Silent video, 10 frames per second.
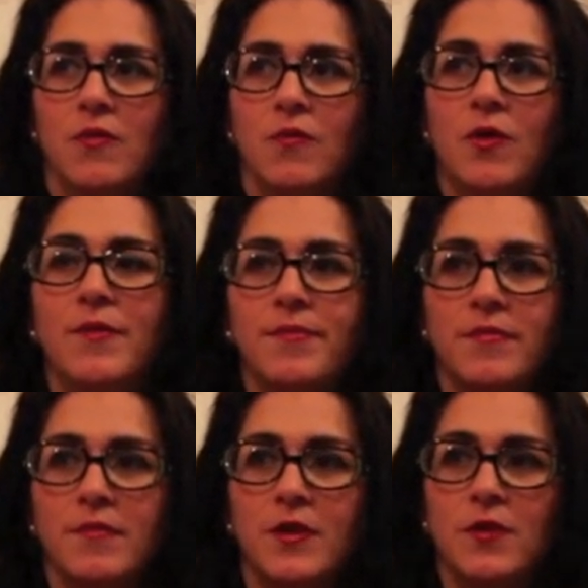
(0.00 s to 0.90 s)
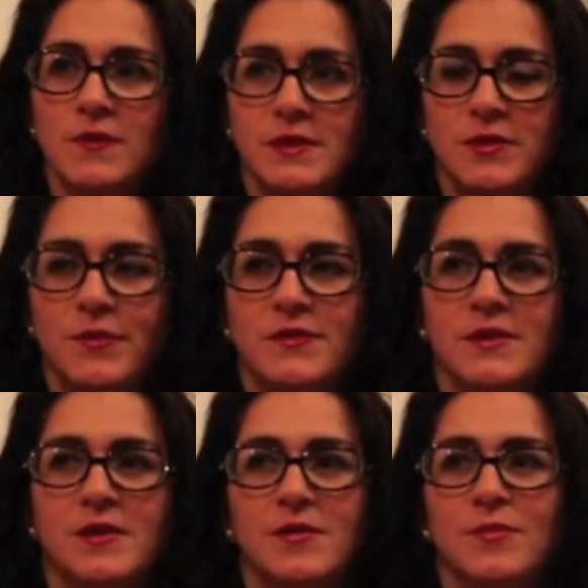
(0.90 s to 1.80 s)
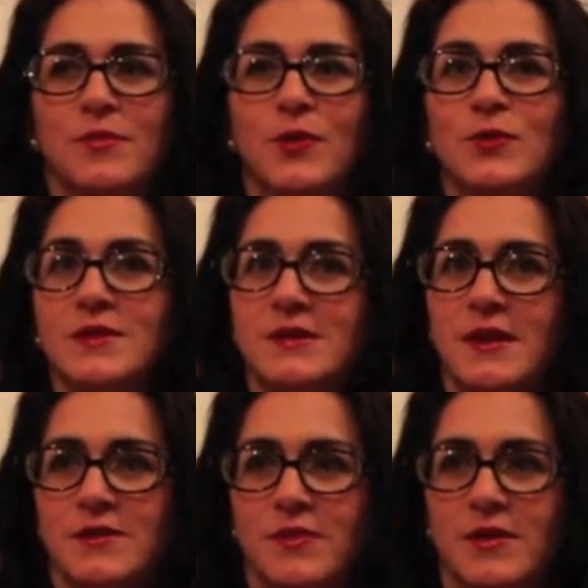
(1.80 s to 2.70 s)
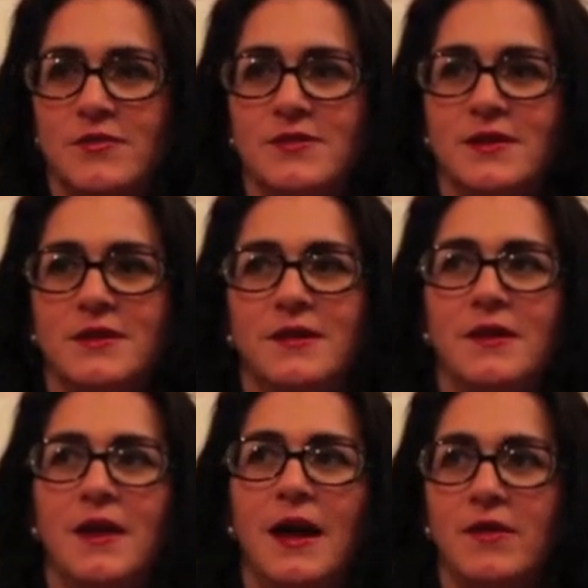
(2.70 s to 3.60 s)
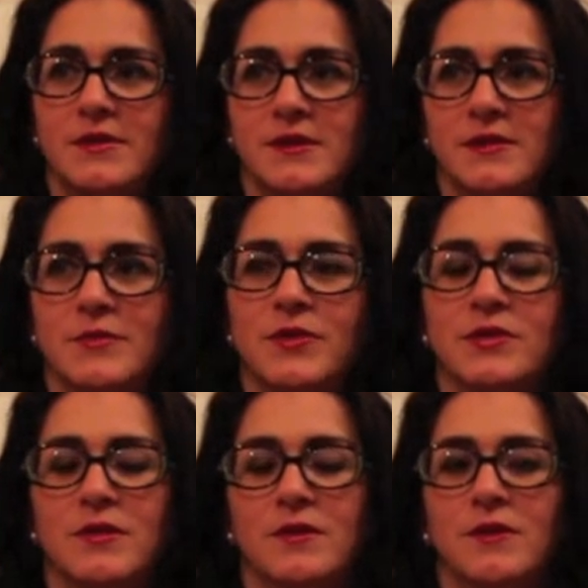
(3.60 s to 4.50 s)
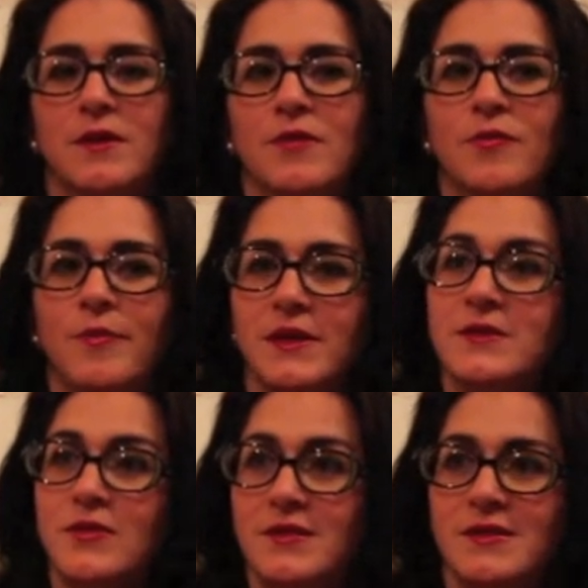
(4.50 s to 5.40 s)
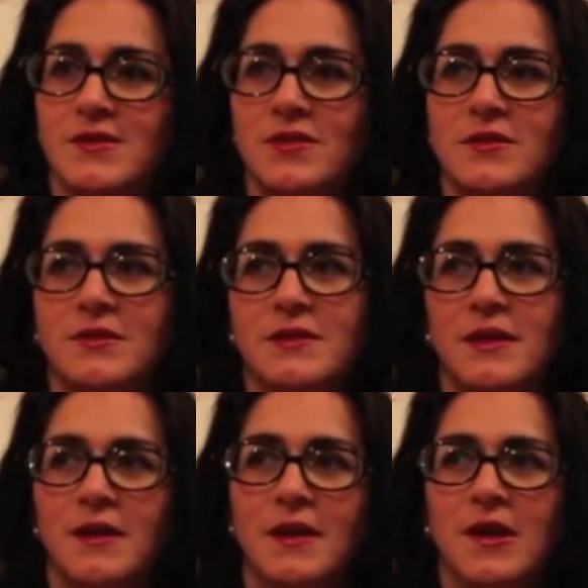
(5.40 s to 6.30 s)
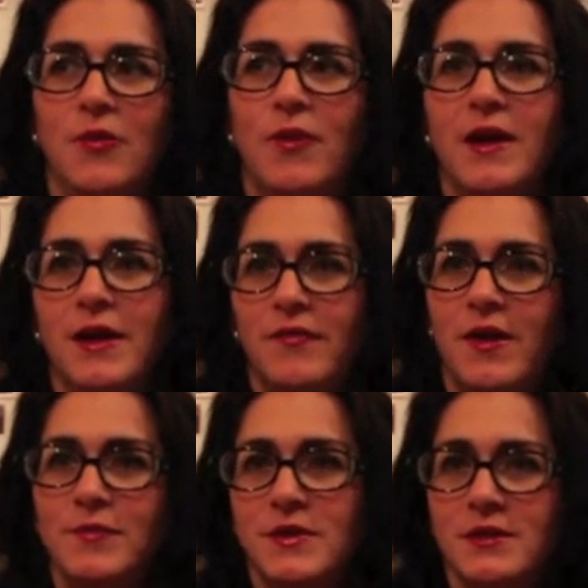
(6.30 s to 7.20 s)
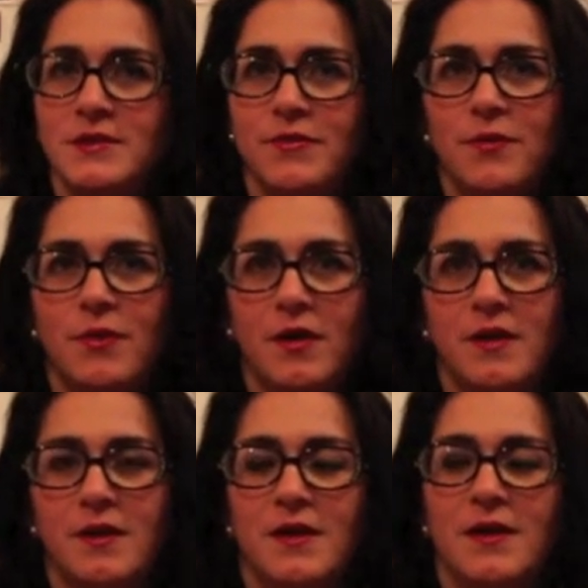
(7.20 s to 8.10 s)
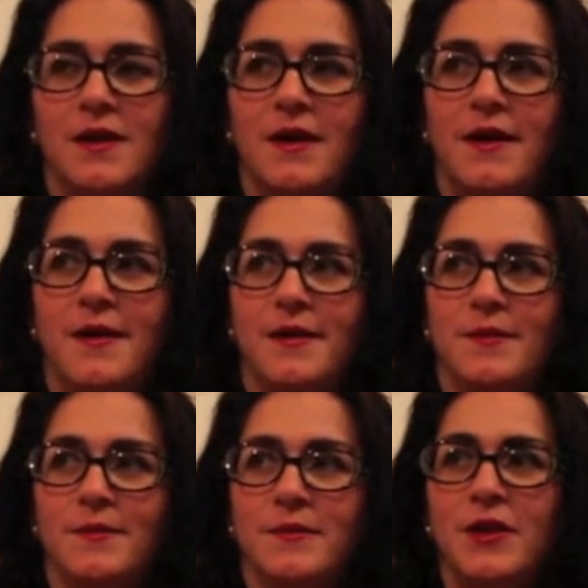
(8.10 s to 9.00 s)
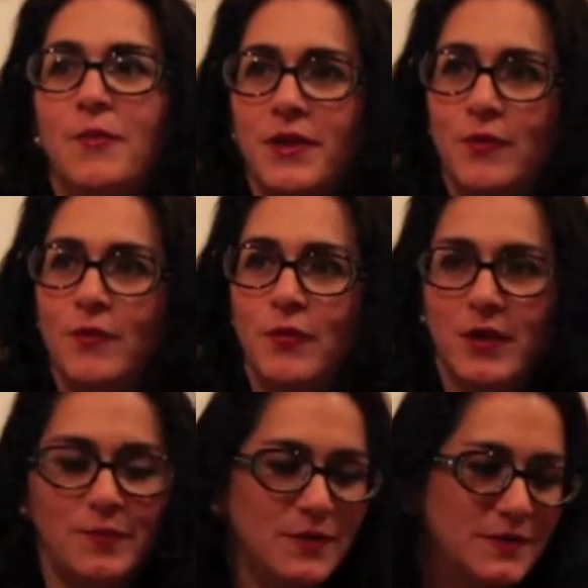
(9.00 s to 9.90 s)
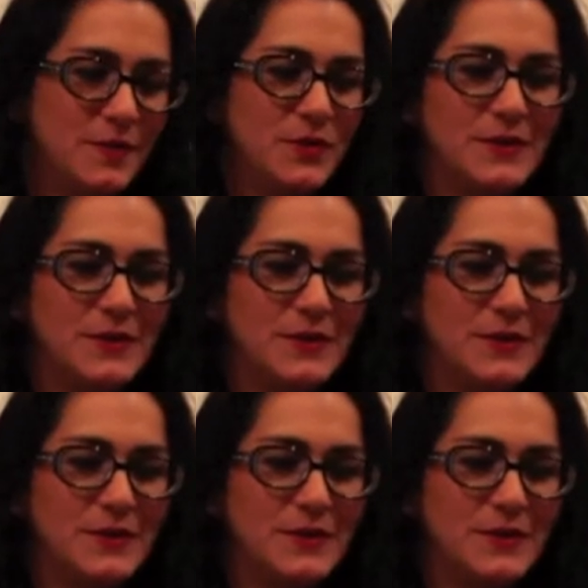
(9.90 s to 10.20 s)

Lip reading: what goes in a museum, who decides what goes in, how does an exhibition look, who makes those decisions, and what kind of objects do we want. When you create a museum, you